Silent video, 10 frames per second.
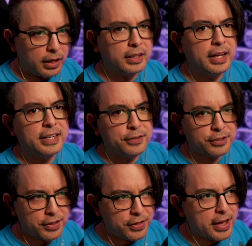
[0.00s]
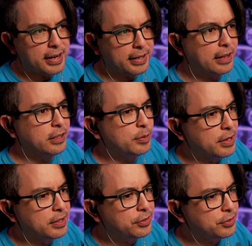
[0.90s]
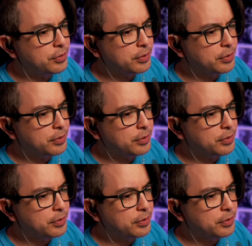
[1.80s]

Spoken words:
A lot of synthetic elements.